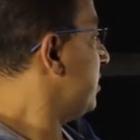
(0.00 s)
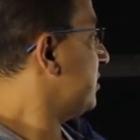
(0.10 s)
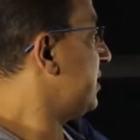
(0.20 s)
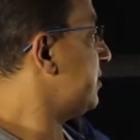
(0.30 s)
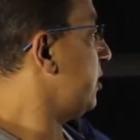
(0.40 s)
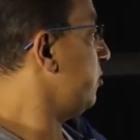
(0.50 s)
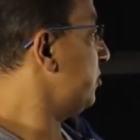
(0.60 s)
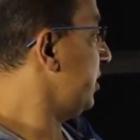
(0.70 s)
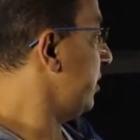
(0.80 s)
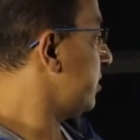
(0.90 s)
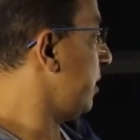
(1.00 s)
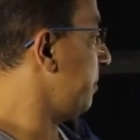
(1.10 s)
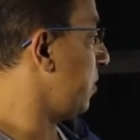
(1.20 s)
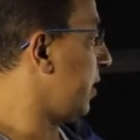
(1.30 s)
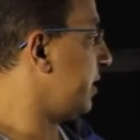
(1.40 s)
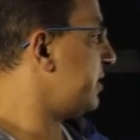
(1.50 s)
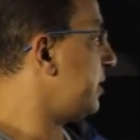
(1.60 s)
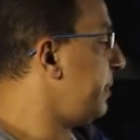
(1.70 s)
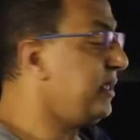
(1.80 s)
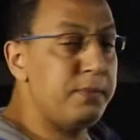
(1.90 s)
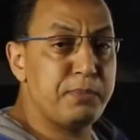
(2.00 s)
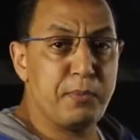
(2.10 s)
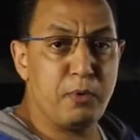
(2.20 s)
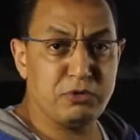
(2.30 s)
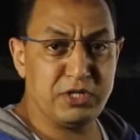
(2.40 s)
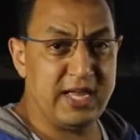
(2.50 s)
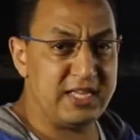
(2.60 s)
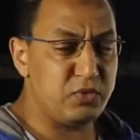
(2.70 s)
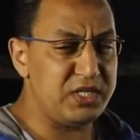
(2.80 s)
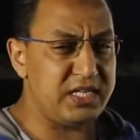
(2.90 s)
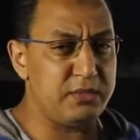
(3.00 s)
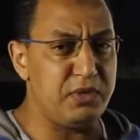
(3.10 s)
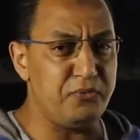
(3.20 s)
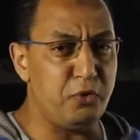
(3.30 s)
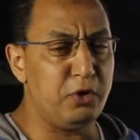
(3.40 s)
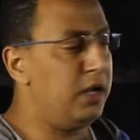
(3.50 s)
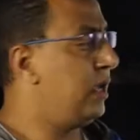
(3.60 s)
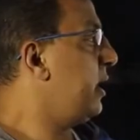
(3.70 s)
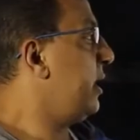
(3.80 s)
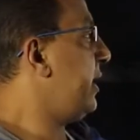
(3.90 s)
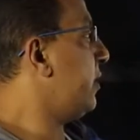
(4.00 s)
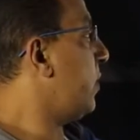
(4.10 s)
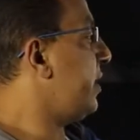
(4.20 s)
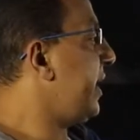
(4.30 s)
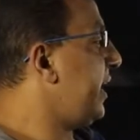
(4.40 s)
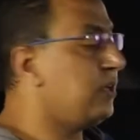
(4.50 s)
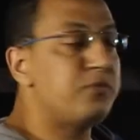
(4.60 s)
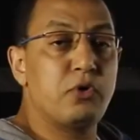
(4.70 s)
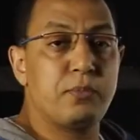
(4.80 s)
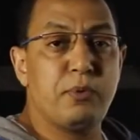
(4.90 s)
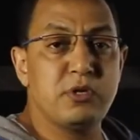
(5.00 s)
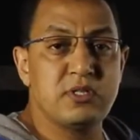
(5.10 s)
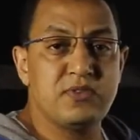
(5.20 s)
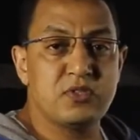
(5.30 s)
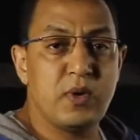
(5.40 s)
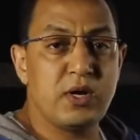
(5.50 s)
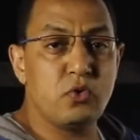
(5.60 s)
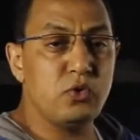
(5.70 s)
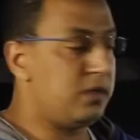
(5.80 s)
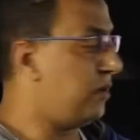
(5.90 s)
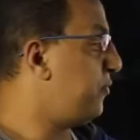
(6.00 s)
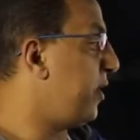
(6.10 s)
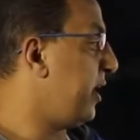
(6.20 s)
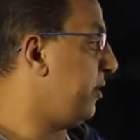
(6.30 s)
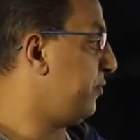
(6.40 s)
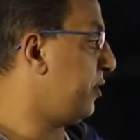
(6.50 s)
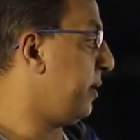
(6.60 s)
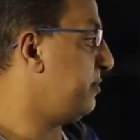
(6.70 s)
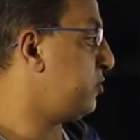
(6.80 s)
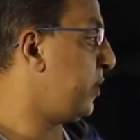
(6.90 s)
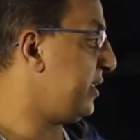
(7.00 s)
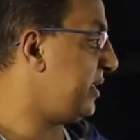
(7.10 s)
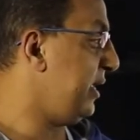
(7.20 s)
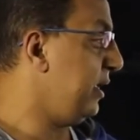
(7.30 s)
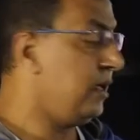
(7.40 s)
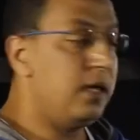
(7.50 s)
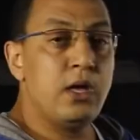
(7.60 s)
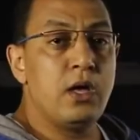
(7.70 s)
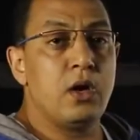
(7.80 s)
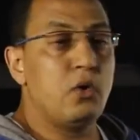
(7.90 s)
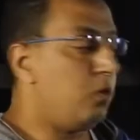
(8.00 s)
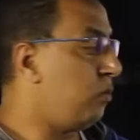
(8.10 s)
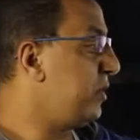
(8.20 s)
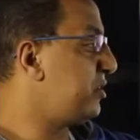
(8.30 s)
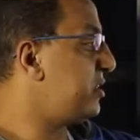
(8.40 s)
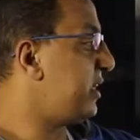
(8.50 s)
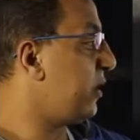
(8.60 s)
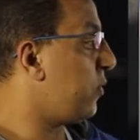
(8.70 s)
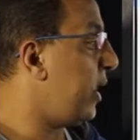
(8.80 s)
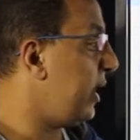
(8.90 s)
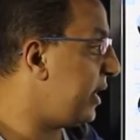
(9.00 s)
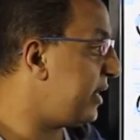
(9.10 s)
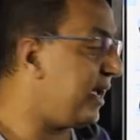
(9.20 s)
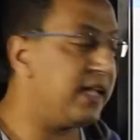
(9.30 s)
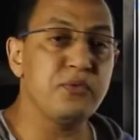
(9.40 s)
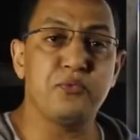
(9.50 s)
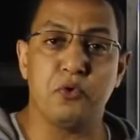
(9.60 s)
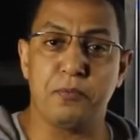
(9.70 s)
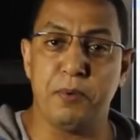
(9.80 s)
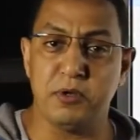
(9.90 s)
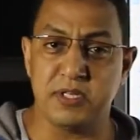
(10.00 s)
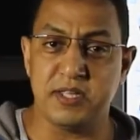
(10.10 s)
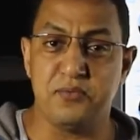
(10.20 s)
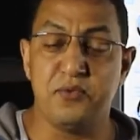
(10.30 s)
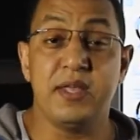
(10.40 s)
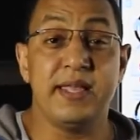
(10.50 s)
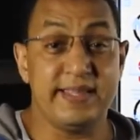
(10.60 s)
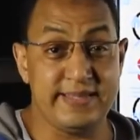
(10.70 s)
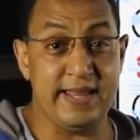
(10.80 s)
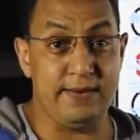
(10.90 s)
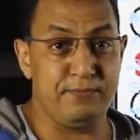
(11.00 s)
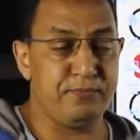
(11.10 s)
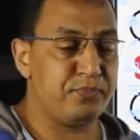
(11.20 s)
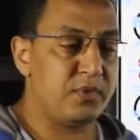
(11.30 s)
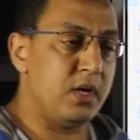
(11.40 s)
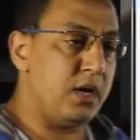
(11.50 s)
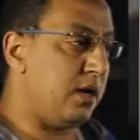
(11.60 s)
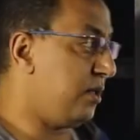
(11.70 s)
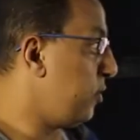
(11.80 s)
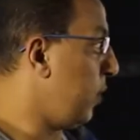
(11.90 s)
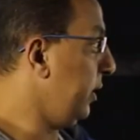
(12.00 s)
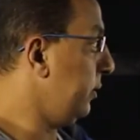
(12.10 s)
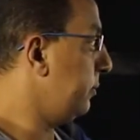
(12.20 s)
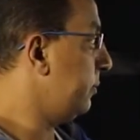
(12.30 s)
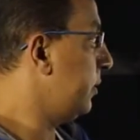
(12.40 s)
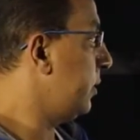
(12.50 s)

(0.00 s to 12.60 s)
the solution, number 1, the middle proportion, as we said before, equal negative or positive square root 5 times 20, which is equal negative or positive 10. Another one,